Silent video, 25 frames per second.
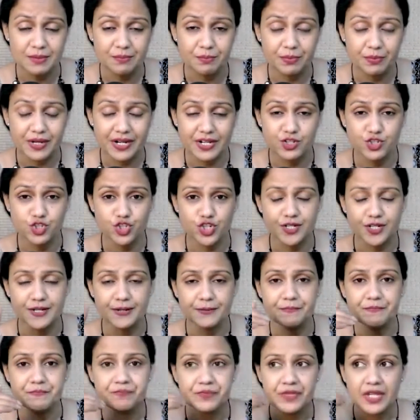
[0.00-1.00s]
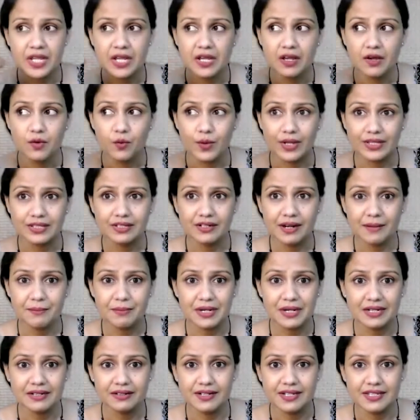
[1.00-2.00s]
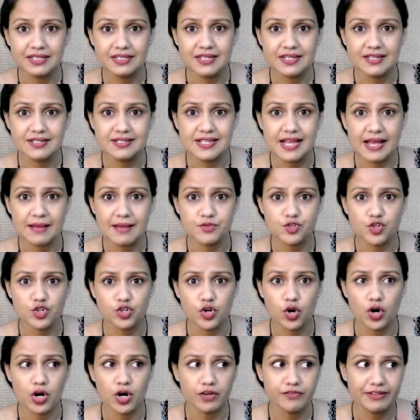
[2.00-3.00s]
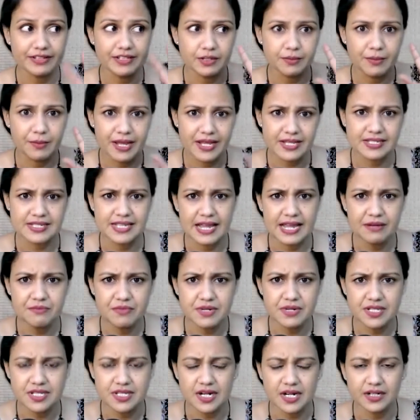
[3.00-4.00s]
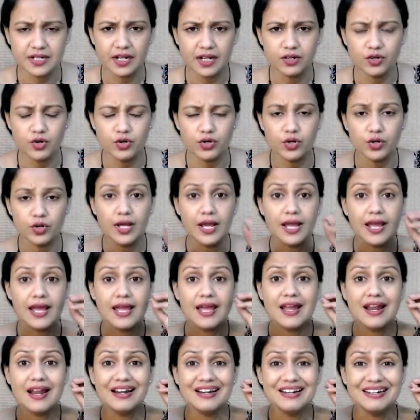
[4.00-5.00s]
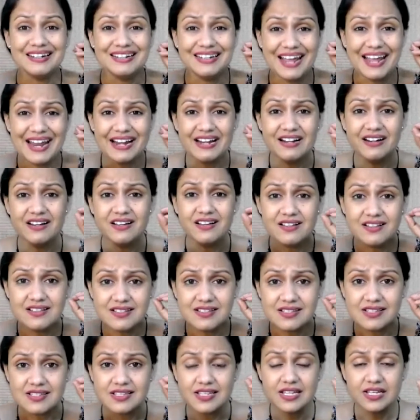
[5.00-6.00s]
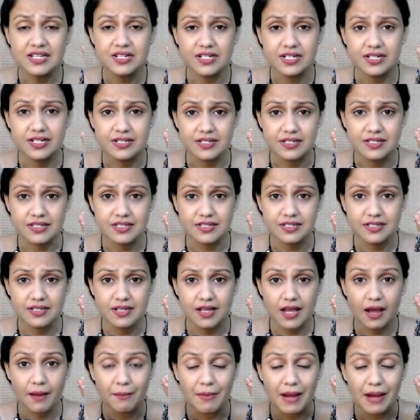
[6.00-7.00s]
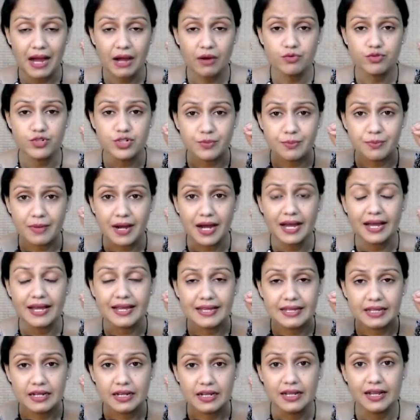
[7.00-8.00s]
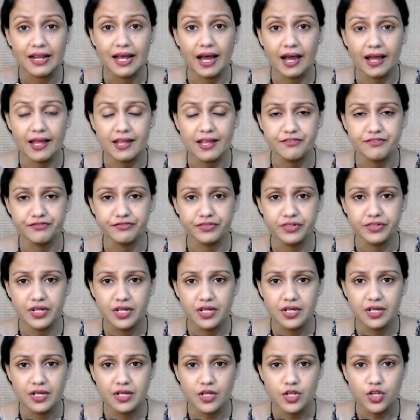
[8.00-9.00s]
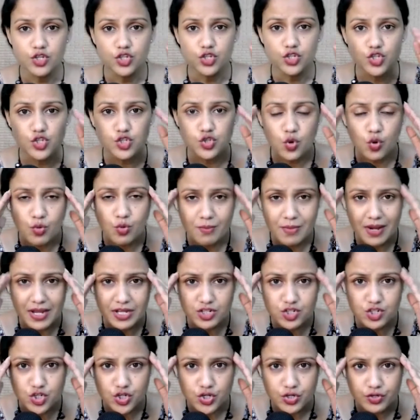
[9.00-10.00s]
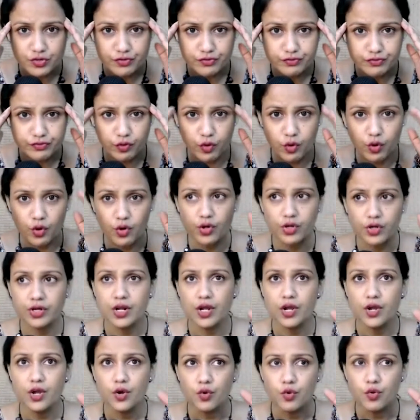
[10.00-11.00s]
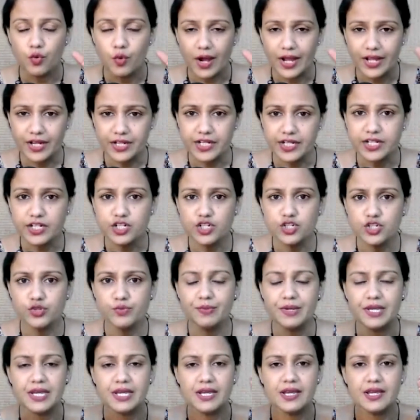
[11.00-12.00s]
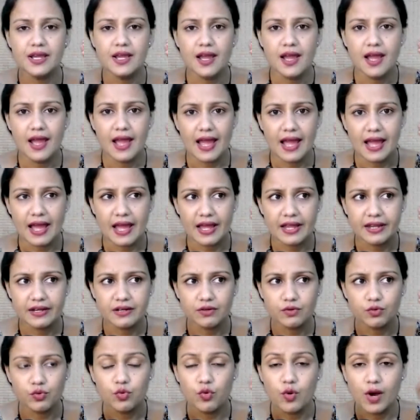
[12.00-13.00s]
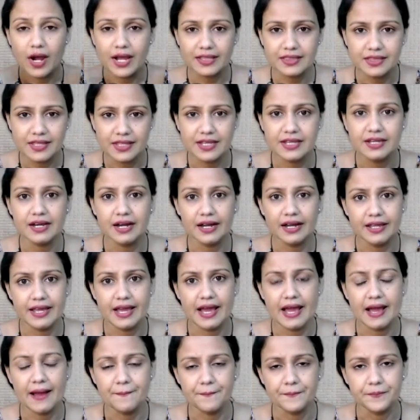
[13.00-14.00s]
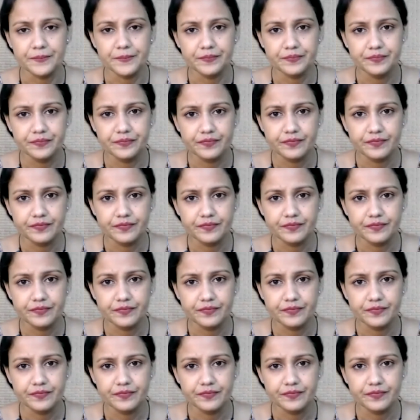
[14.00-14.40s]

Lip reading: the impression, whether I'm clearing the exams or not, whether my assignments are done or not. Dead serious about my life. So much for who I need to be and who I think I am.